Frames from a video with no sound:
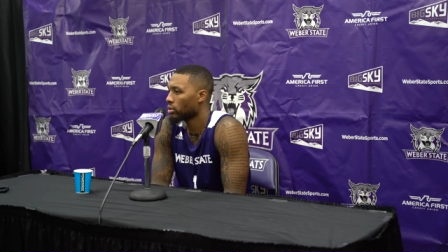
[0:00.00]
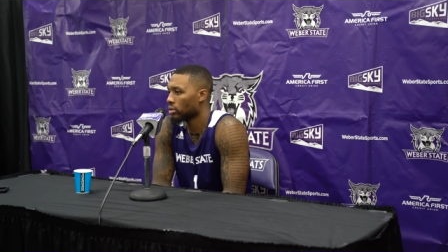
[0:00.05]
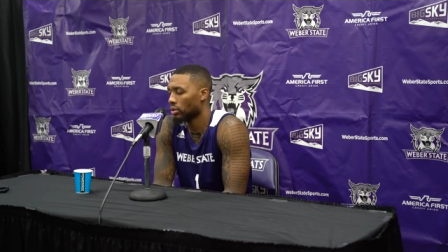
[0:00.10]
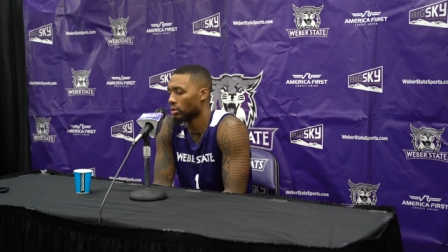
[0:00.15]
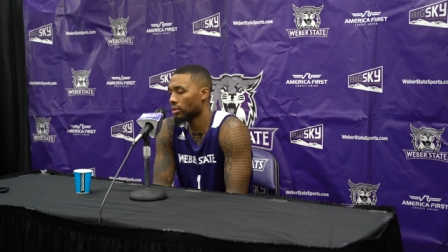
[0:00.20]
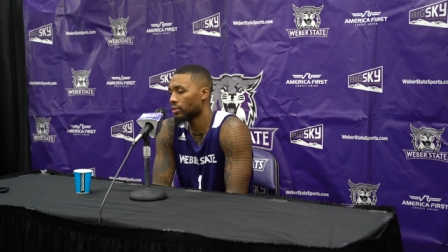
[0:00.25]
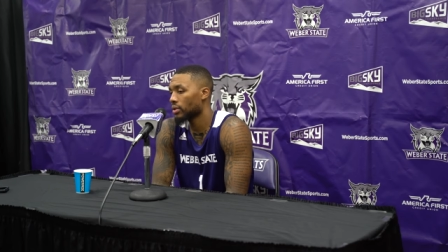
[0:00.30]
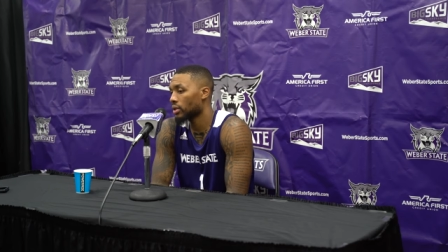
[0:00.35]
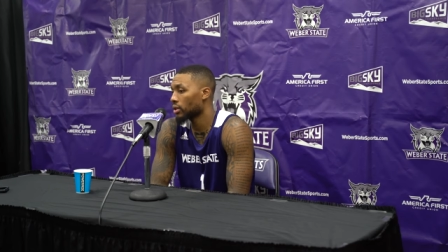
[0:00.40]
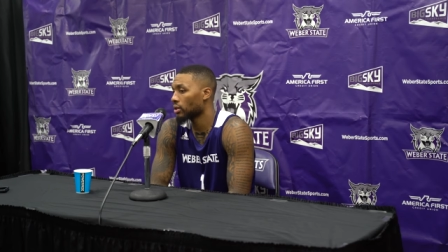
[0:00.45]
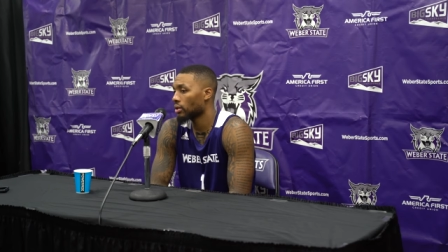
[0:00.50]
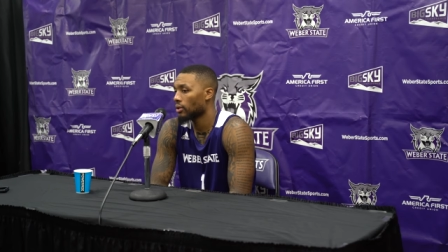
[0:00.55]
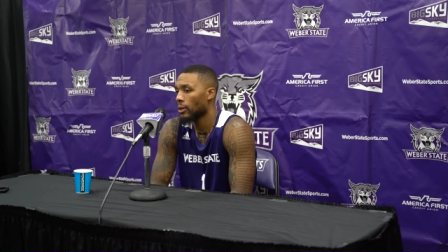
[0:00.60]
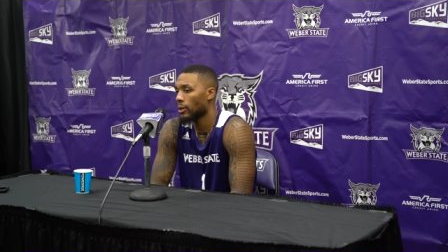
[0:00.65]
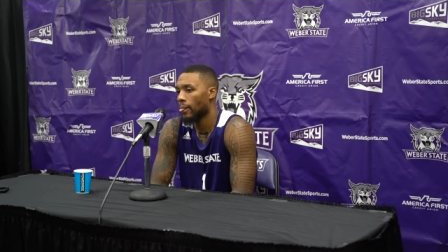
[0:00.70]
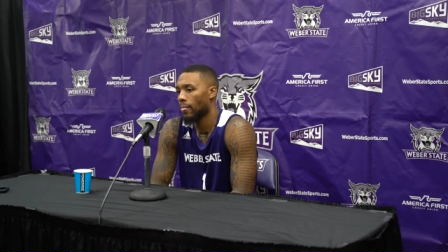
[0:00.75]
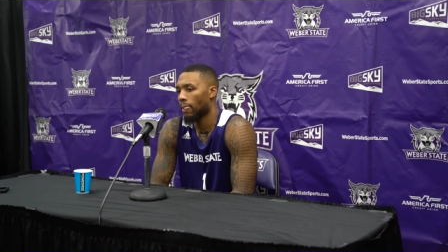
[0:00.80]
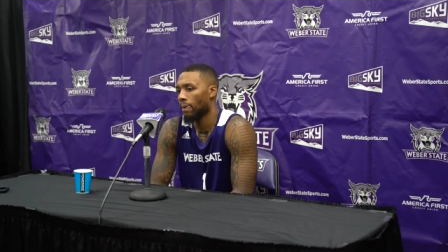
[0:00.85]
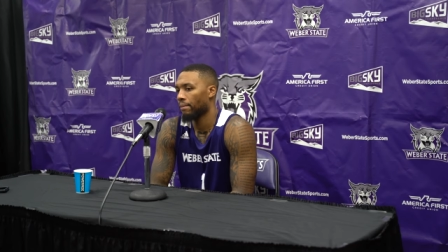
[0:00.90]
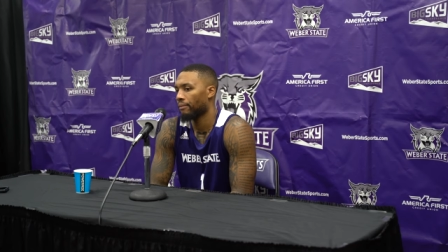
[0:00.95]
So it was a,
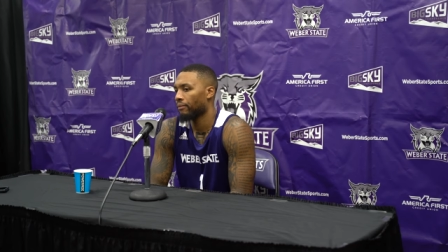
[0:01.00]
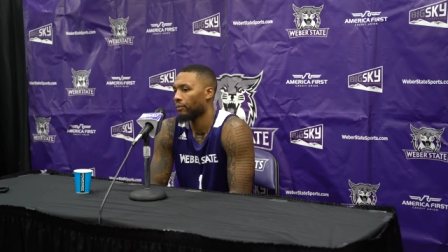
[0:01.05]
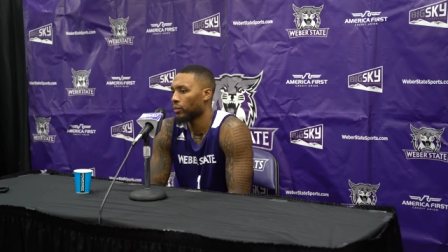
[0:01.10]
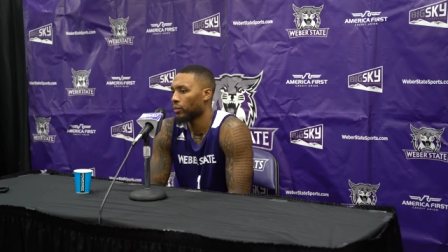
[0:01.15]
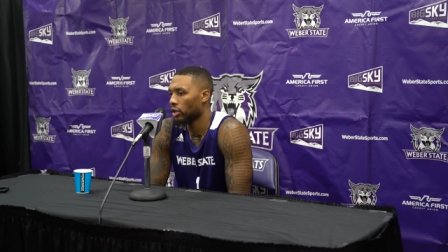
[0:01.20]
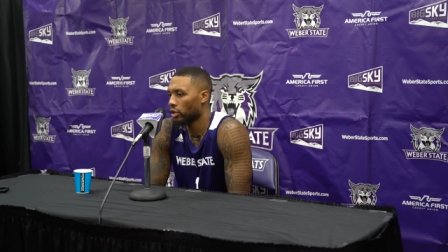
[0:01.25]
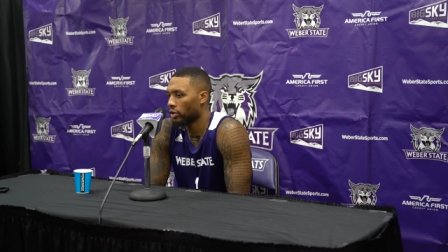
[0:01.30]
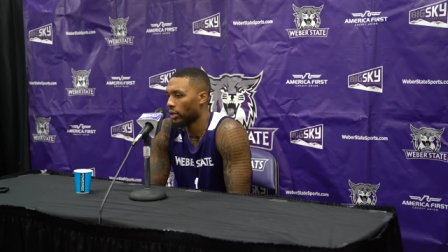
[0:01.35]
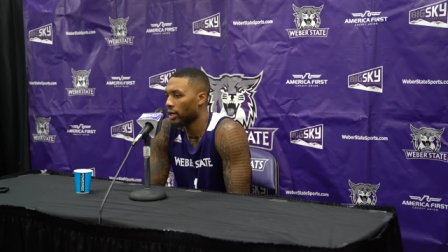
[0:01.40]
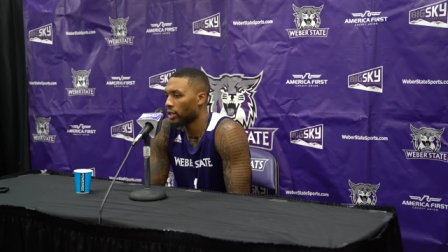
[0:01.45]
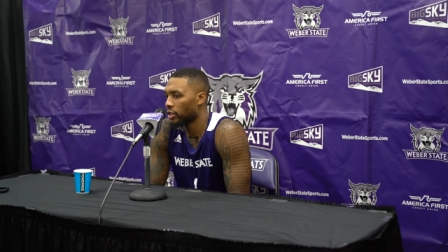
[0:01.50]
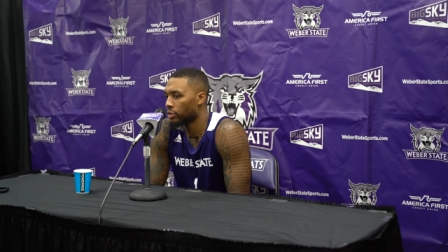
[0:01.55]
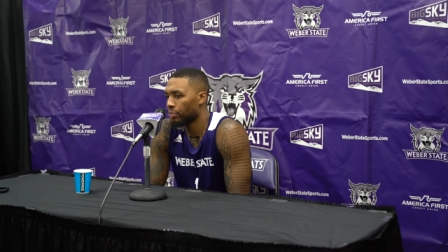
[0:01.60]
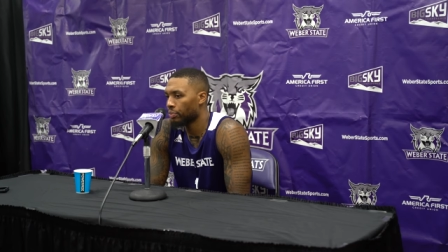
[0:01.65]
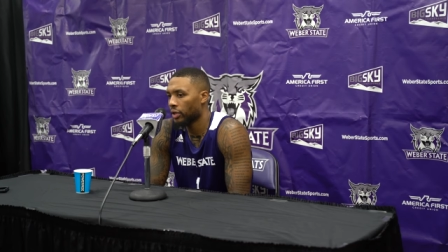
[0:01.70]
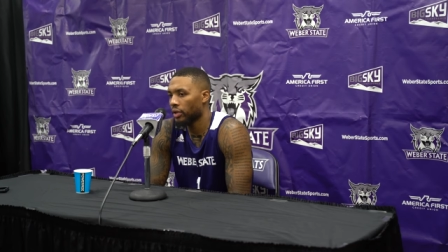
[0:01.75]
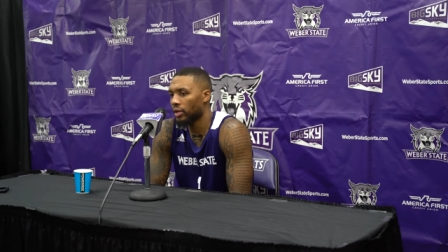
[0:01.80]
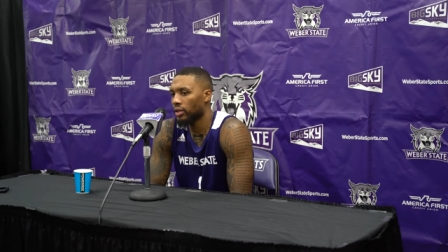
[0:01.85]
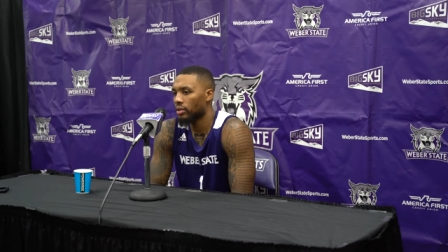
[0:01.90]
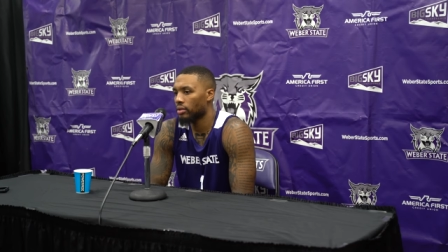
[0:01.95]
a great
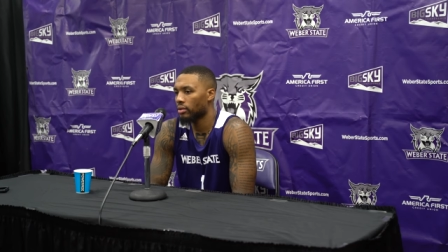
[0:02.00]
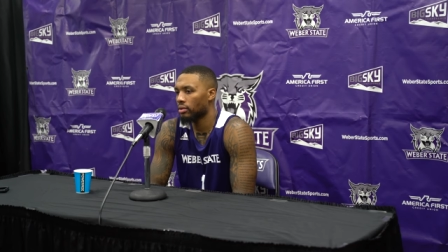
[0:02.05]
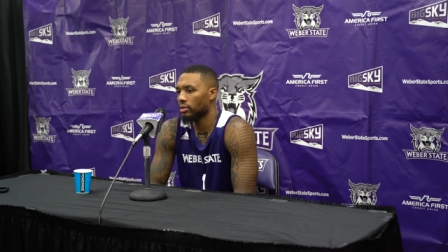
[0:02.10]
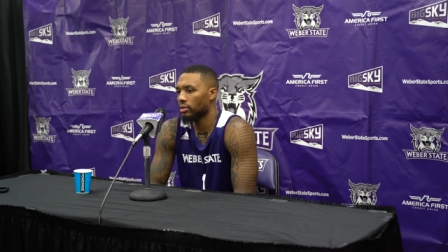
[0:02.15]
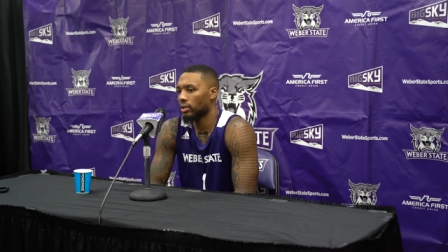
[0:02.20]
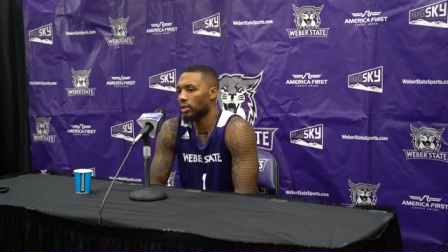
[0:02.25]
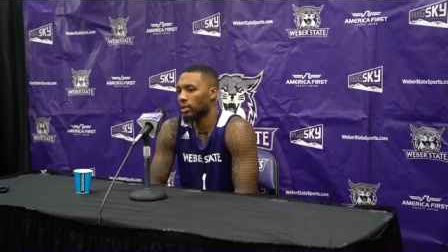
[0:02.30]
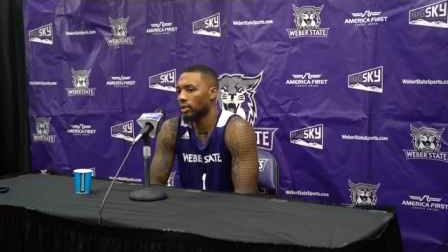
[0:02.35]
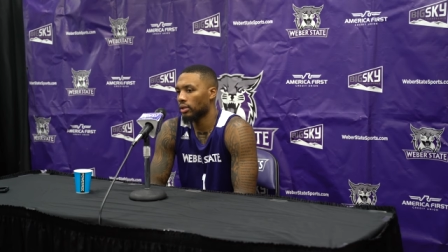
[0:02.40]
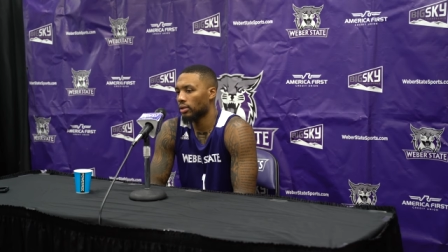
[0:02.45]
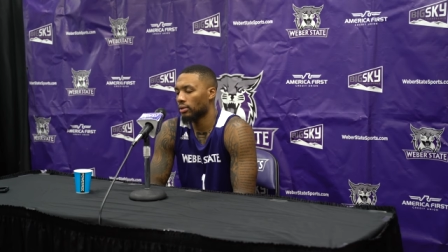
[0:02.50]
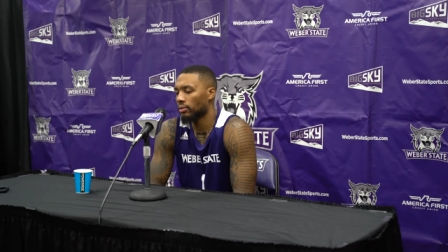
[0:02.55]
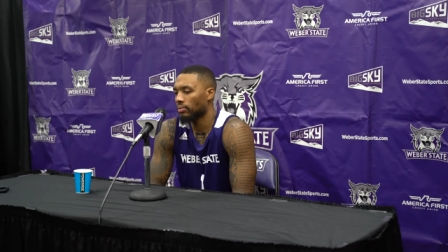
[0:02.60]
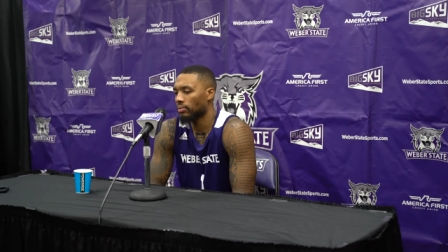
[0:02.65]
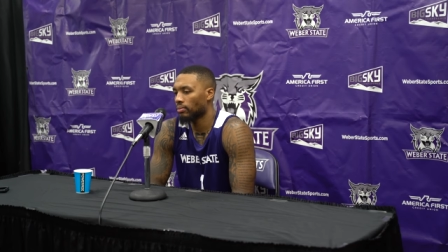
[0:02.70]
experience. Um,